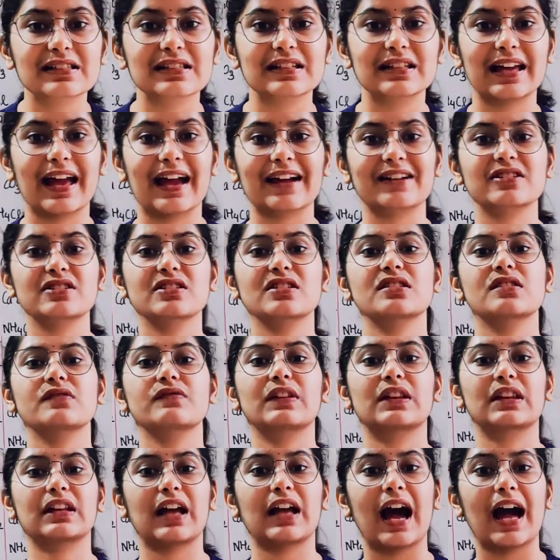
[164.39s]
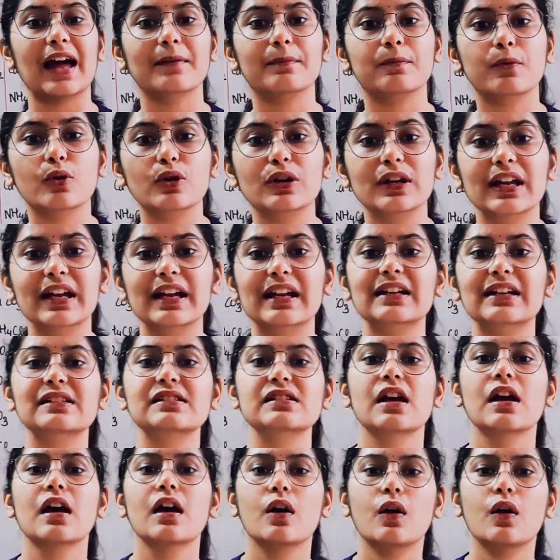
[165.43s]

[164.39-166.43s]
reactions with carbonates,